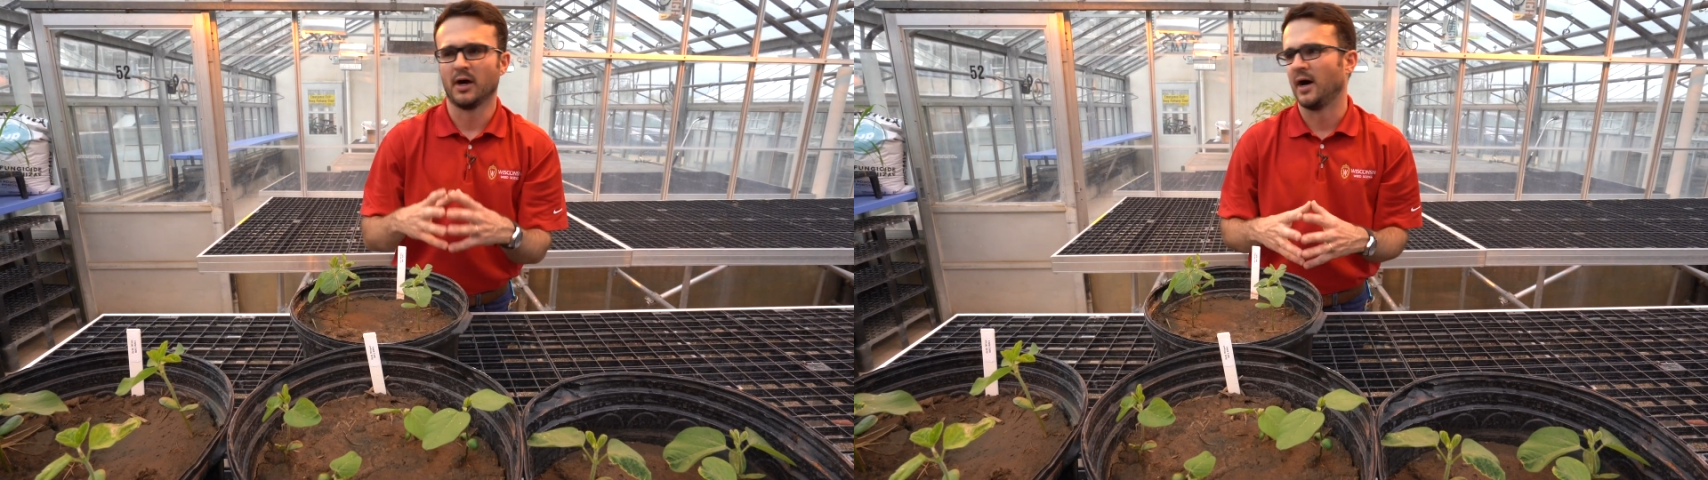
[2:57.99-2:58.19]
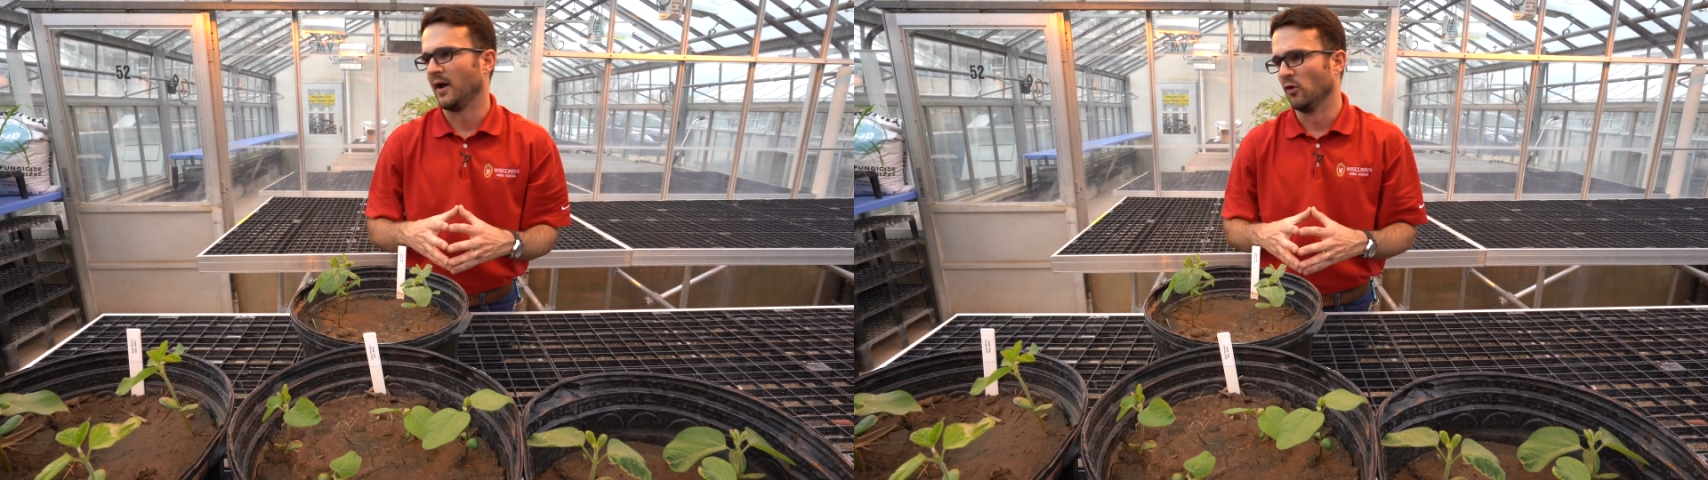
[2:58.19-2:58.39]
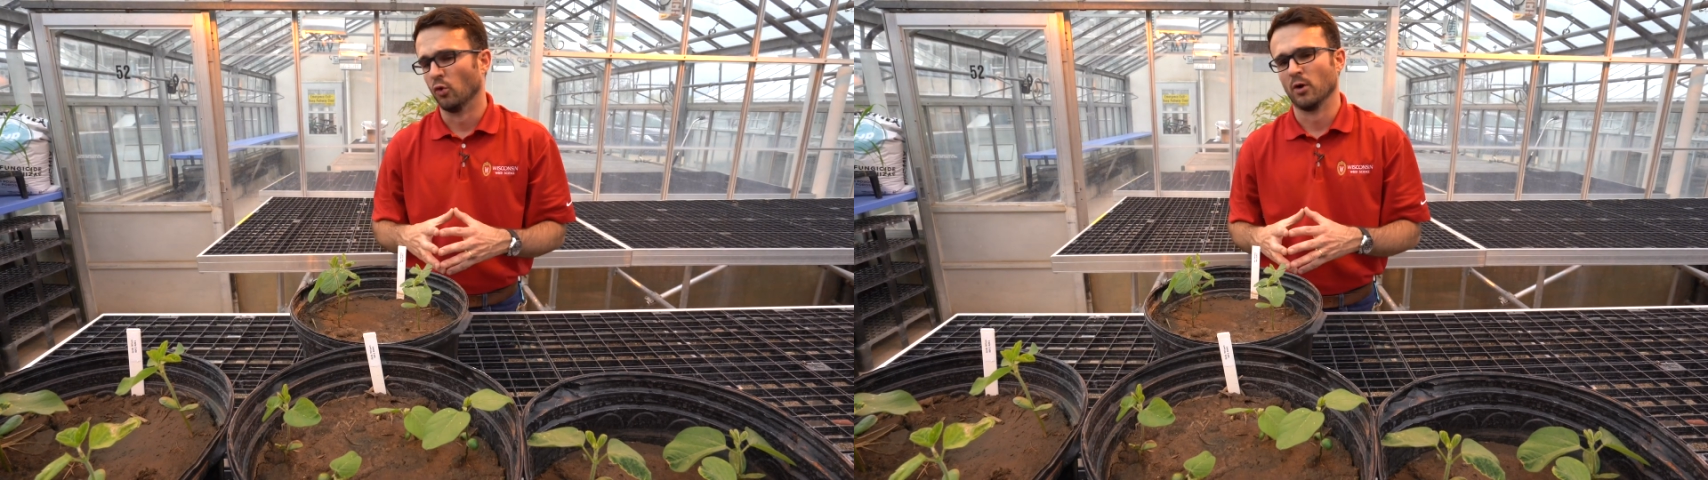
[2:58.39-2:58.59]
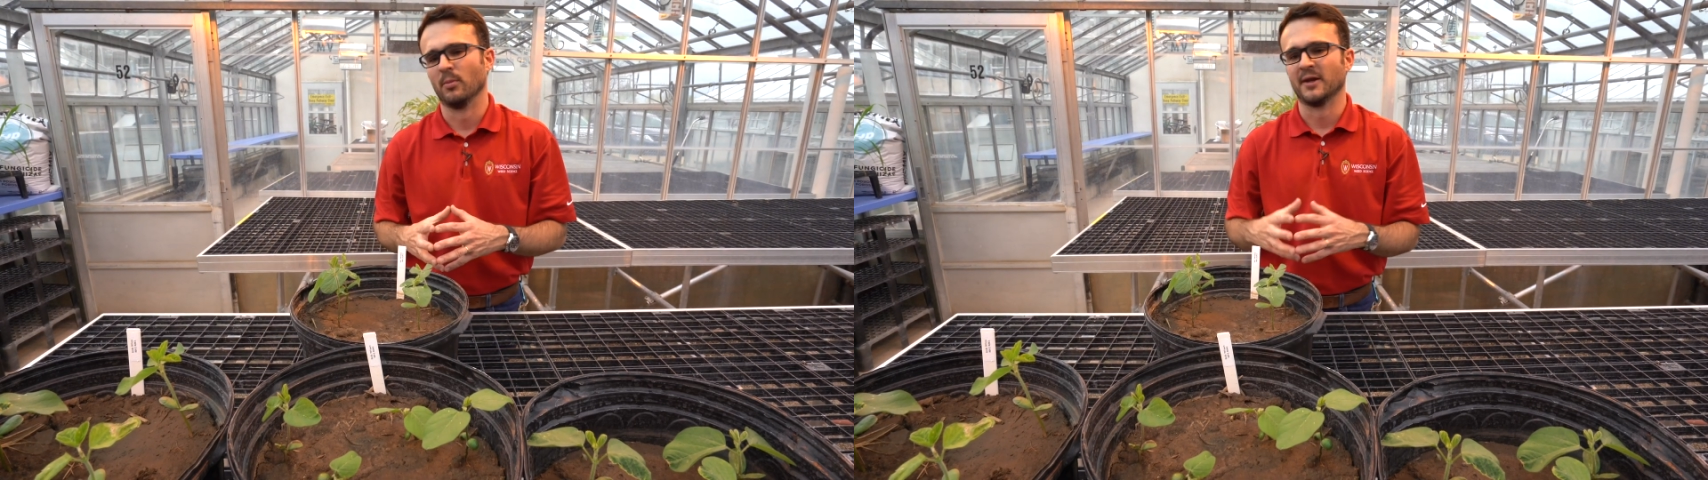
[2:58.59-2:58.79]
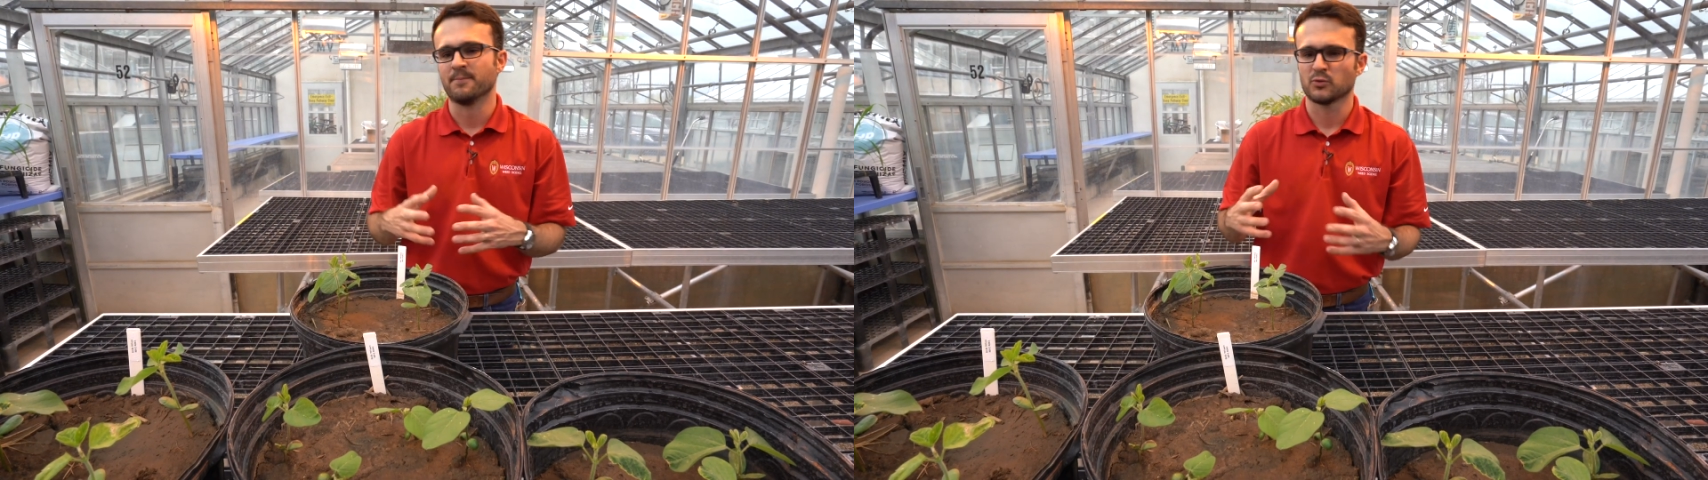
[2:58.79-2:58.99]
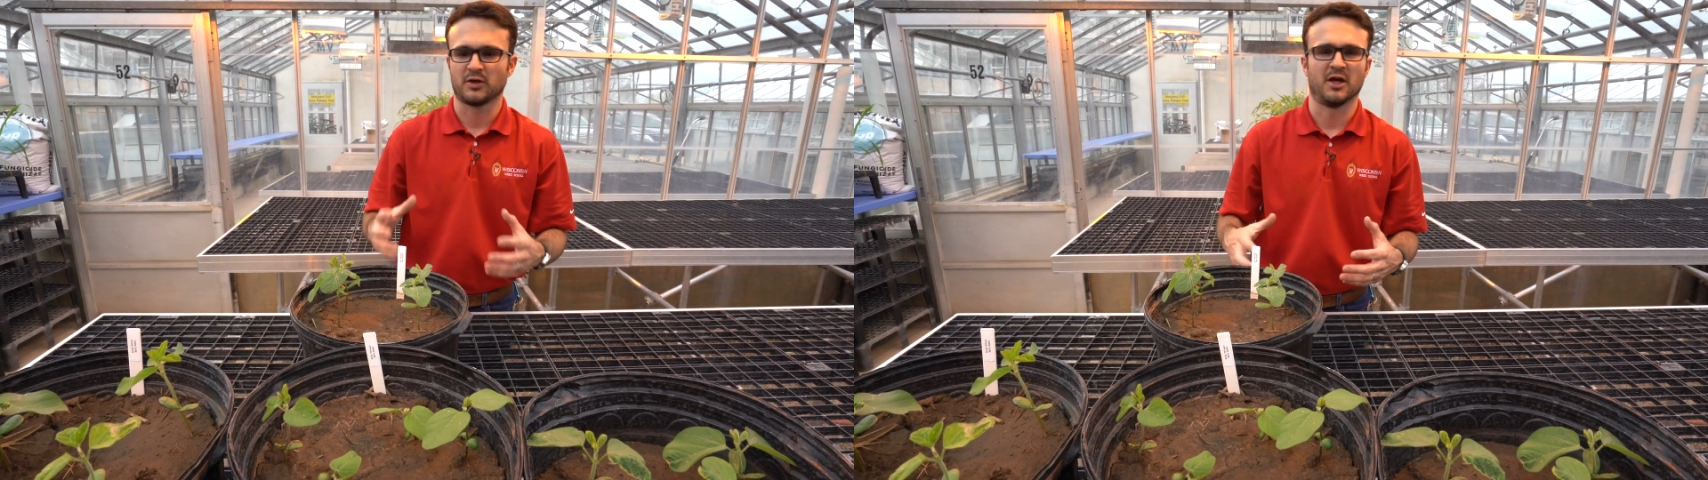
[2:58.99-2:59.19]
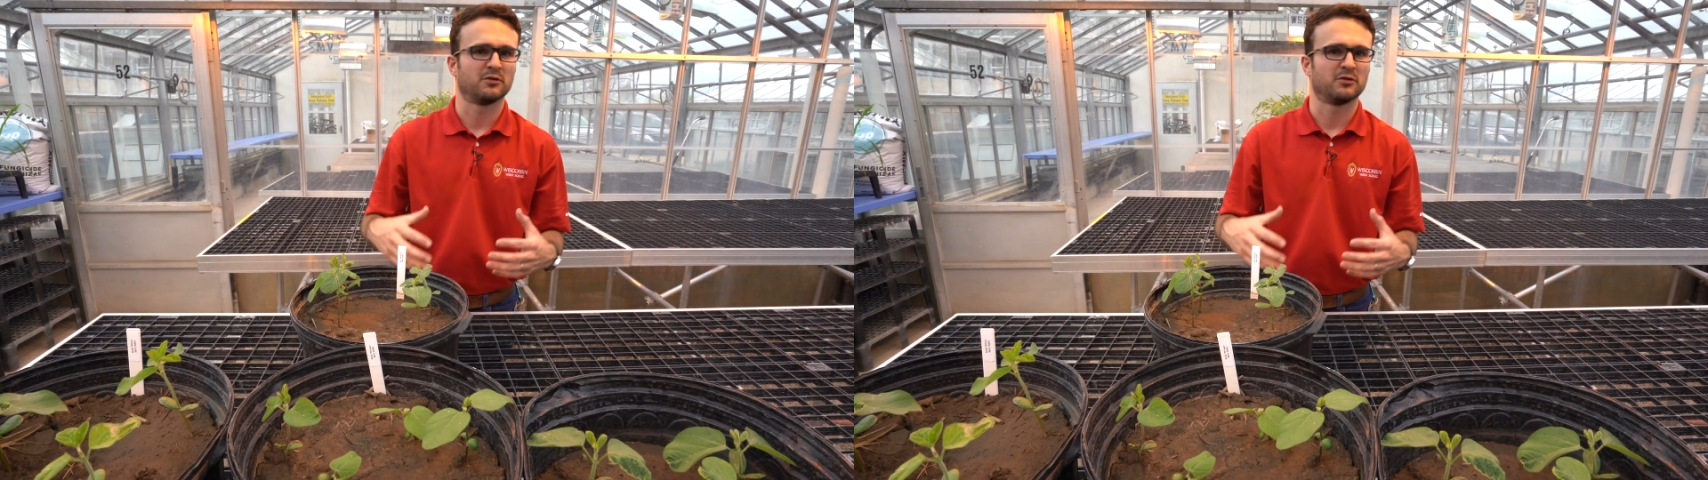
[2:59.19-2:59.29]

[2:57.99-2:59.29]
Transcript: uh, normally, okay?